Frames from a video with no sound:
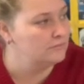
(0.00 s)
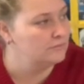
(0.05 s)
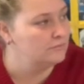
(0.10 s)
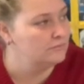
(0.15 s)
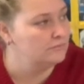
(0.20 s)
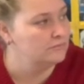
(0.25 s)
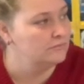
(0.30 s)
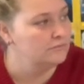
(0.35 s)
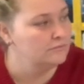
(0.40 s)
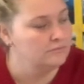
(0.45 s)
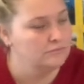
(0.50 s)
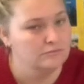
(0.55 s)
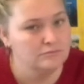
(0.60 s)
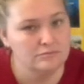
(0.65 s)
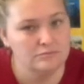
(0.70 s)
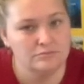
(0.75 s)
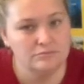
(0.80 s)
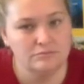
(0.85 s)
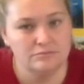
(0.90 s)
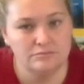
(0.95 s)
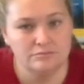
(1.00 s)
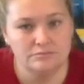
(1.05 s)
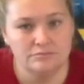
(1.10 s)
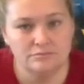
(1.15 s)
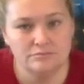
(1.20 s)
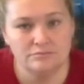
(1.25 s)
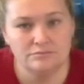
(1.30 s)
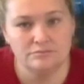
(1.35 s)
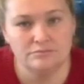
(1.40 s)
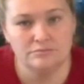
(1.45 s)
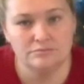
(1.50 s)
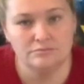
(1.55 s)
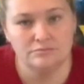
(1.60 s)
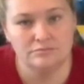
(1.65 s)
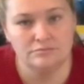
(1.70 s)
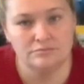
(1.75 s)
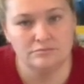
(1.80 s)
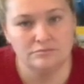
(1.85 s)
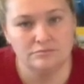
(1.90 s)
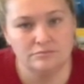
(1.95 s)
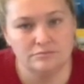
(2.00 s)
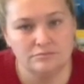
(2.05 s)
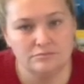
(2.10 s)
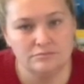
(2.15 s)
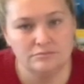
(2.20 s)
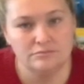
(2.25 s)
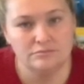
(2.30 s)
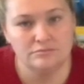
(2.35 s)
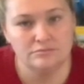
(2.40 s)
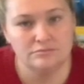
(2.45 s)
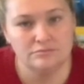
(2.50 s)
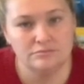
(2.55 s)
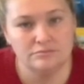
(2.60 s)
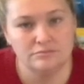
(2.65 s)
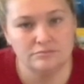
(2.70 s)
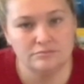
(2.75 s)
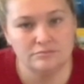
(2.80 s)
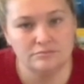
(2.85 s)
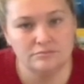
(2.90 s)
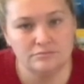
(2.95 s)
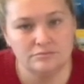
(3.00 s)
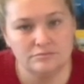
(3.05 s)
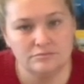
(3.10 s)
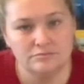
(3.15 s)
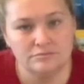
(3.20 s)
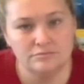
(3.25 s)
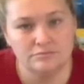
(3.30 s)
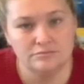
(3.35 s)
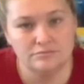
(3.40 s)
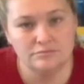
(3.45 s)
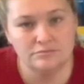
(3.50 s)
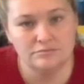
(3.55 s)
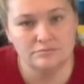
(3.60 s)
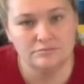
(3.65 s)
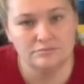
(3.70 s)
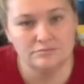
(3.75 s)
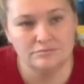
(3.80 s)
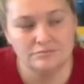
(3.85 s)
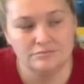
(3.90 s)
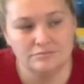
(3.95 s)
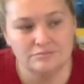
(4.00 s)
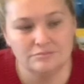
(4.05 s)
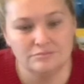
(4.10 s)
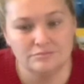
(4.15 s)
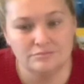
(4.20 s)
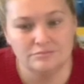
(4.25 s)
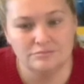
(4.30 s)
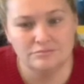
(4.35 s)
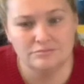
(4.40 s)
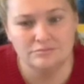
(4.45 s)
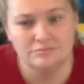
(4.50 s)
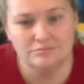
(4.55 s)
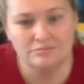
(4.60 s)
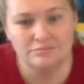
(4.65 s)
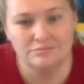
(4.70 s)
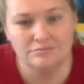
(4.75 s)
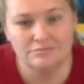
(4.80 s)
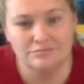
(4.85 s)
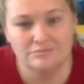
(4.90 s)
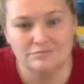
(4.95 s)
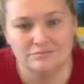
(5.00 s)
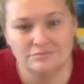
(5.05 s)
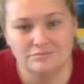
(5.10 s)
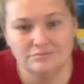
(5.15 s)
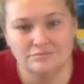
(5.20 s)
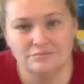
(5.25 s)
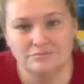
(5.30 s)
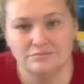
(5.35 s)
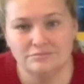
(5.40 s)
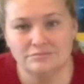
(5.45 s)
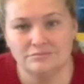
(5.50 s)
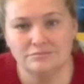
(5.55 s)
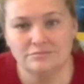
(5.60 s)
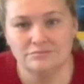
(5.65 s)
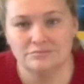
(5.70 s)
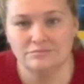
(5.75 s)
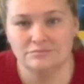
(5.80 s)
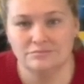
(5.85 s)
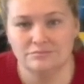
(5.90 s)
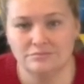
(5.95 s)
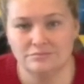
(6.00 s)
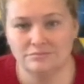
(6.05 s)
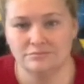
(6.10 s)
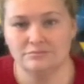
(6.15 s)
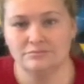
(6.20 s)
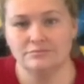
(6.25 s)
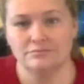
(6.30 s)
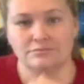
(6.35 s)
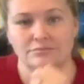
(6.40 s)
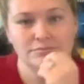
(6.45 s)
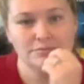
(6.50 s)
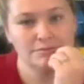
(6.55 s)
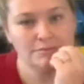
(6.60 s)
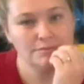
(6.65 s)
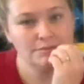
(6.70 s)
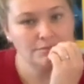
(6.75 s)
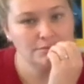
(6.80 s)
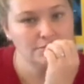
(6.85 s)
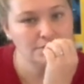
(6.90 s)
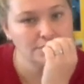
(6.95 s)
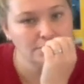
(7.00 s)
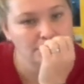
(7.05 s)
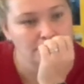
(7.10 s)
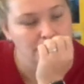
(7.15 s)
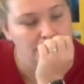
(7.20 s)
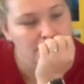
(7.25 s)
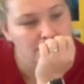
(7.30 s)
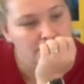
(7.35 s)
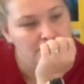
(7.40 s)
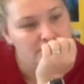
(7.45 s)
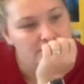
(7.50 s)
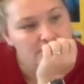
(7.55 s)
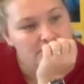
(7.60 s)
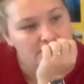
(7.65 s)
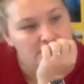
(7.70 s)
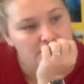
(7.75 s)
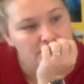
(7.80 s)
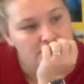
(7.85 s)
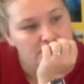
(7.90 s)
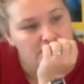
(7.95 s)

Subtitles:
(not speaking)